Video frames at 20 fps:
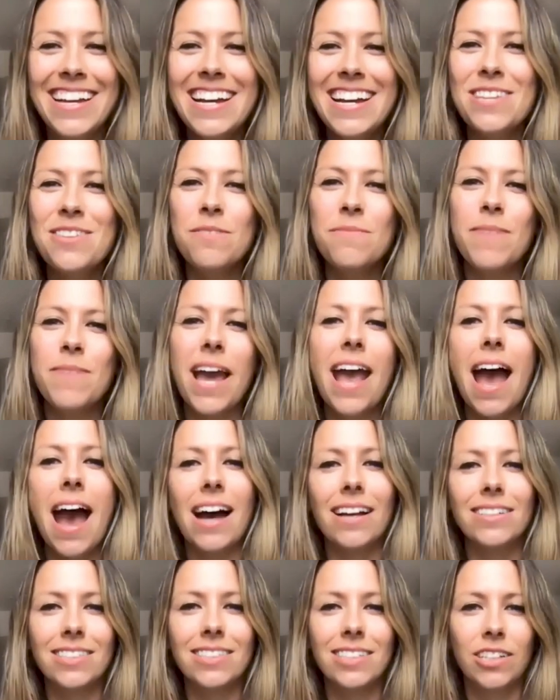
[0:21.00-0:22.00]
You may
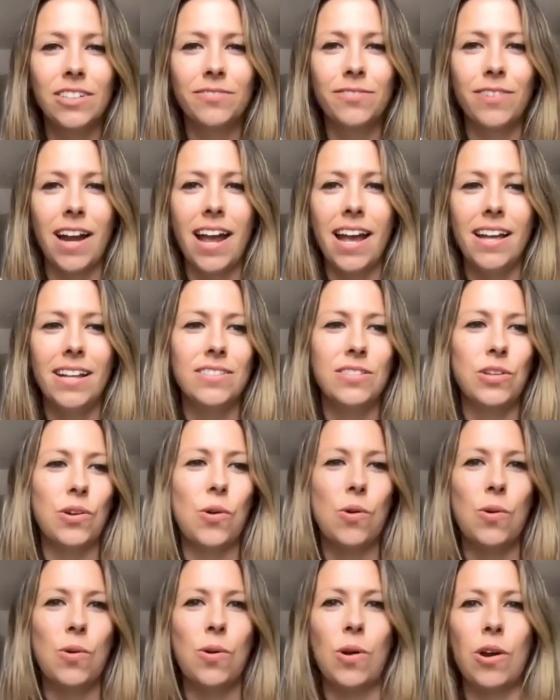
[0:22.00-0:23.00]
ask your friends
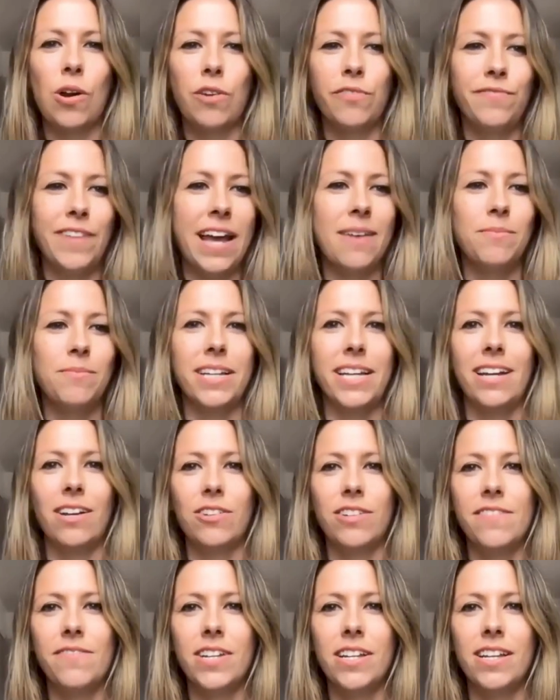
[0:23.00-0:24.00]
or family or
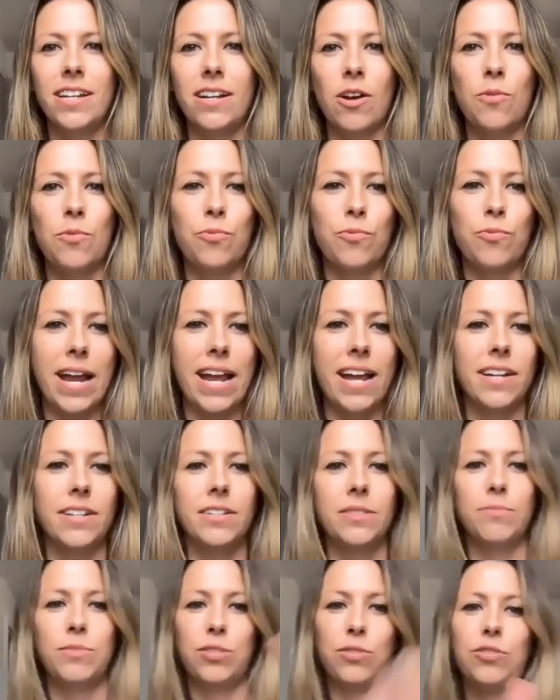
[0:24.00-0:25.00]
even a
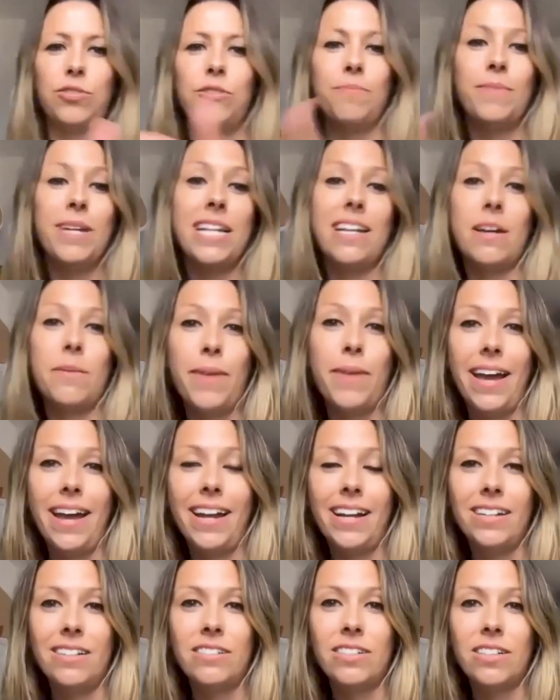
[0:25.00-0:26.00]
random social media
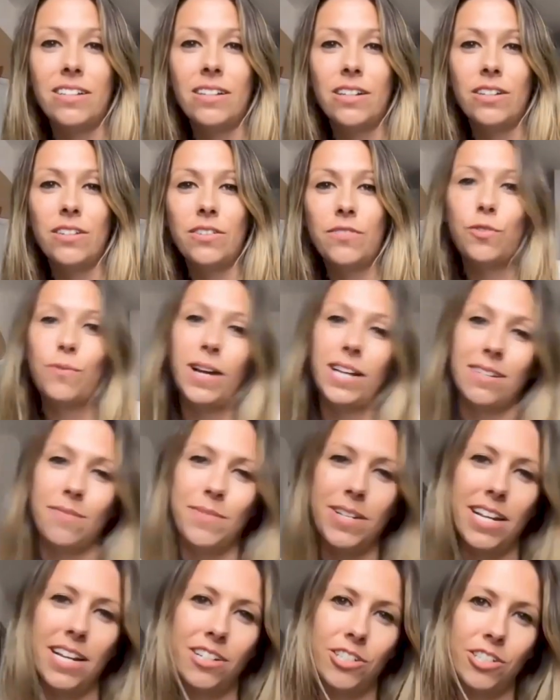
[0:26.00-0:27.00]
page for
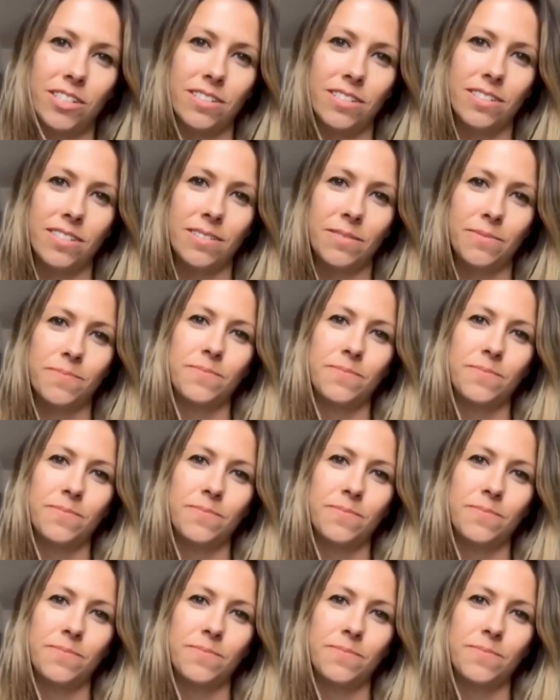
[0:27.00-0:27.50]
recommendations.